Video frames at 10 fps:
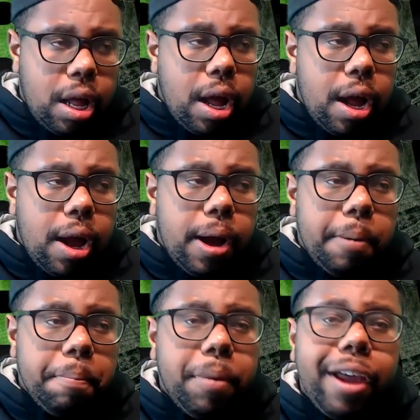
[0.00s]

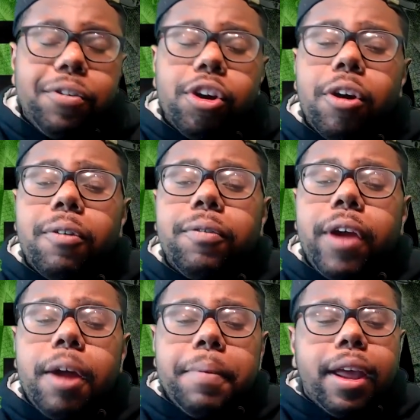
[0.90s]
But if you're a
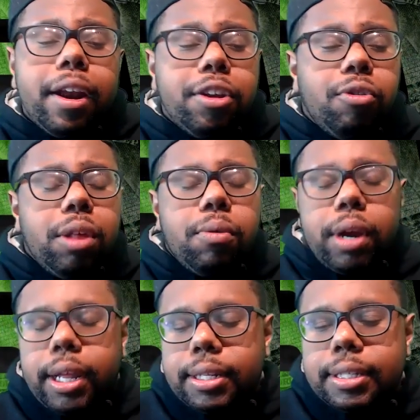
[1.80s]
very beginner, you really want
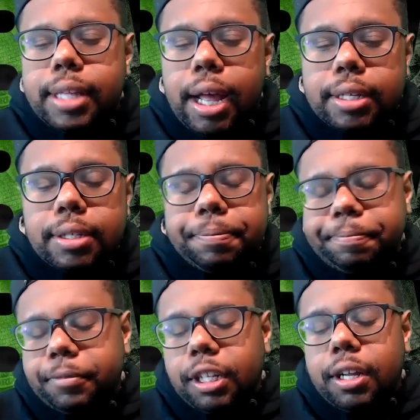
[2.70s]
to get into stocks,
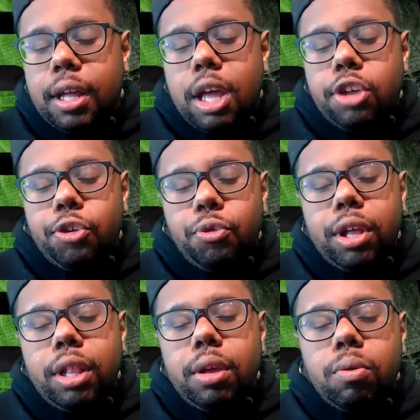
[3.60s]
you
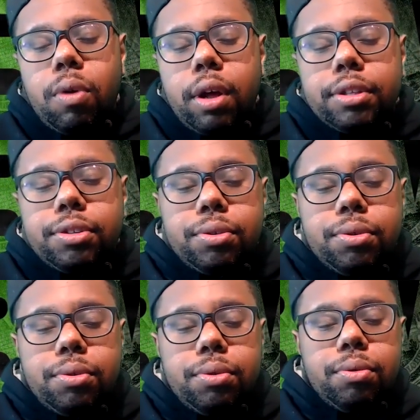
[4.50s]
really want
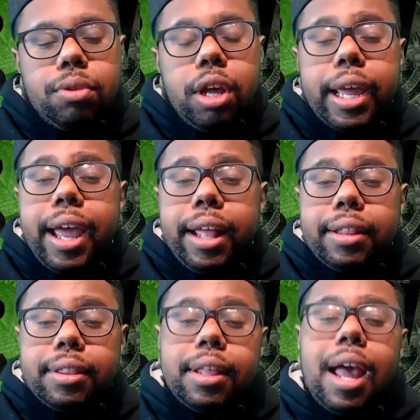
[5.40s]
to look at
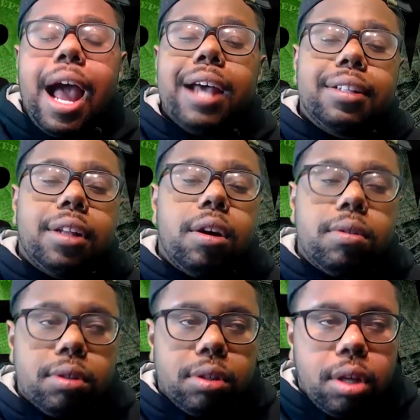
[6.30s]
the highs and
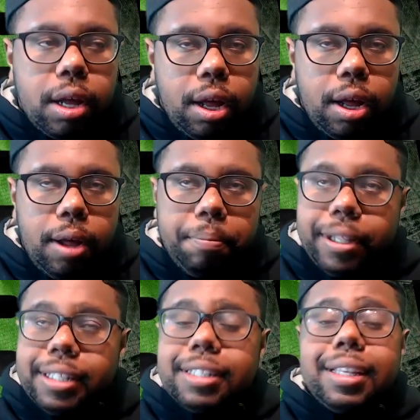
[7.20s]
lows.
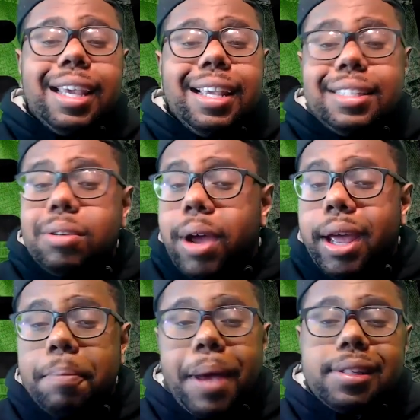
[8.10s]
This is an easy
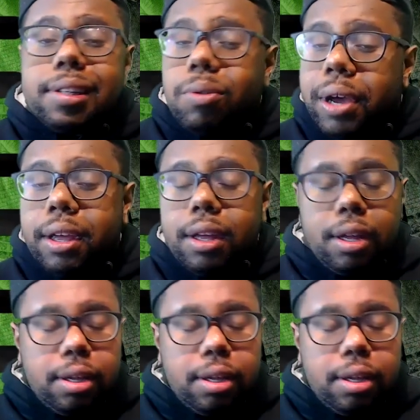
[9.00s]
way, basic way.